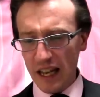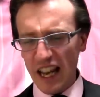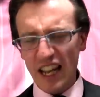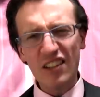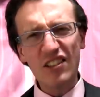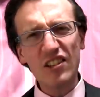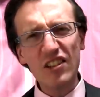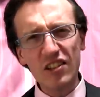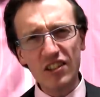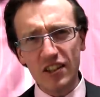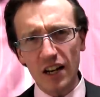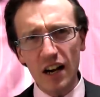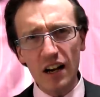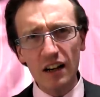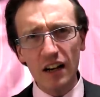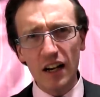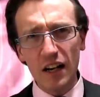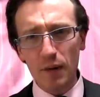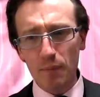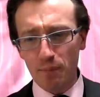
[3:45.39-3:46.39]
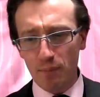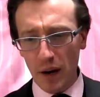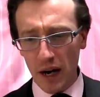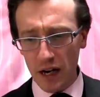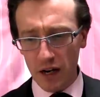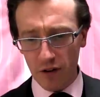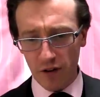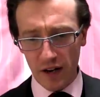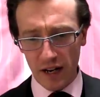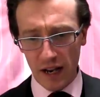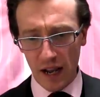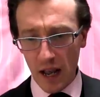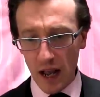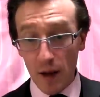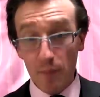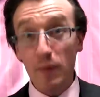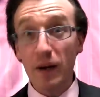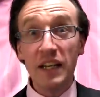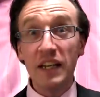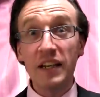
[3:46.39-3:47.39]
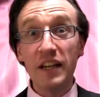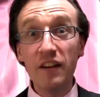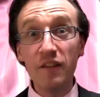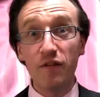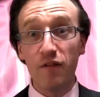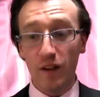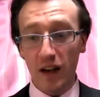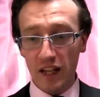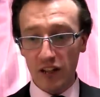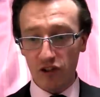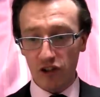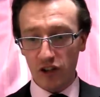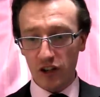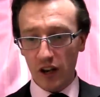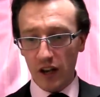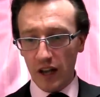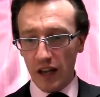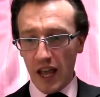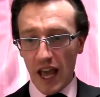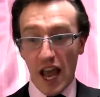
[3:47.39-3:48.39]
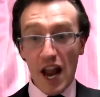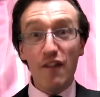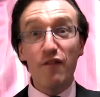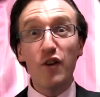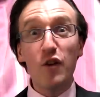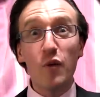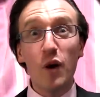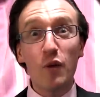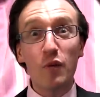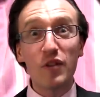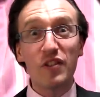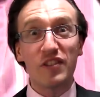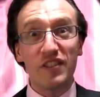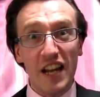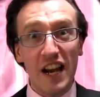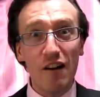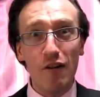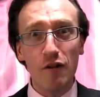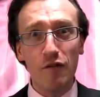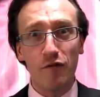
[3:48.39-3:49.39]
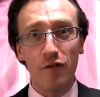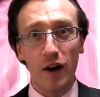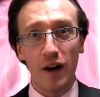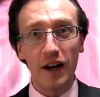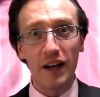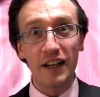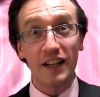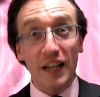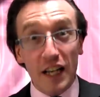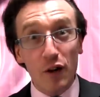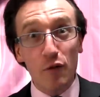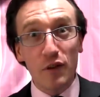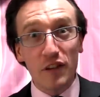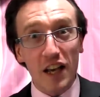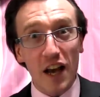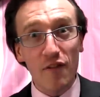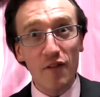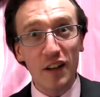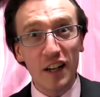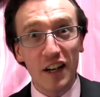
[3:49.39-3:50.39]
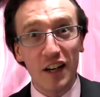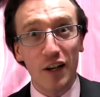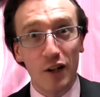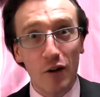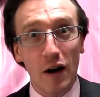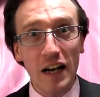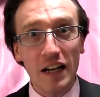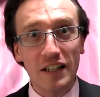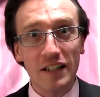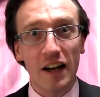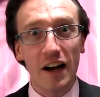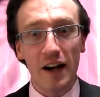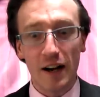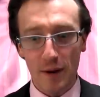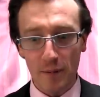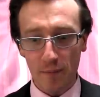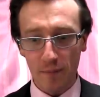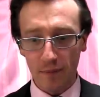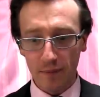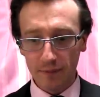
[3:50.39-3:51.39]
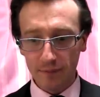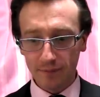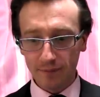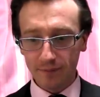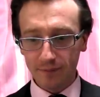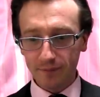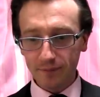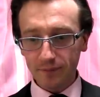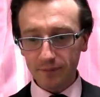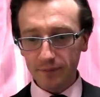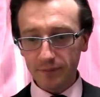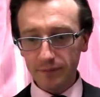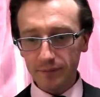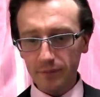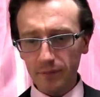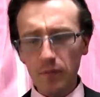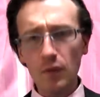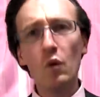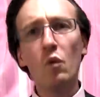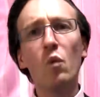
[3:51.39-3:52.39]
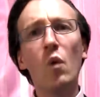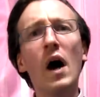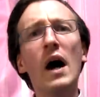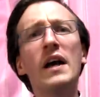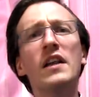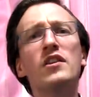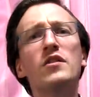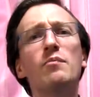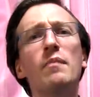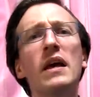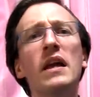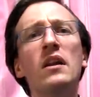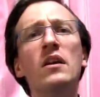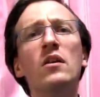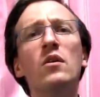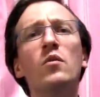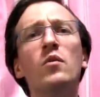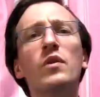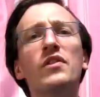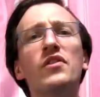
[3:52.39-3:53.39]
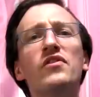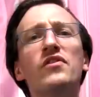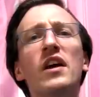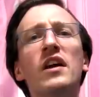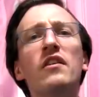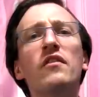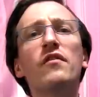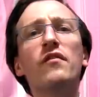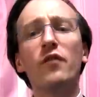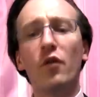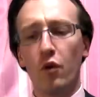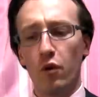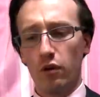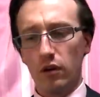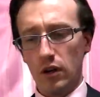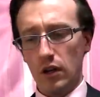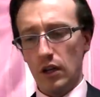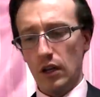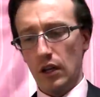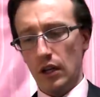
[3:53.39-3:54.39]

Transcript: It stung like buggery, but he didn't flinch. Everyone was terrified. He was having a great time. Wise men were sent for.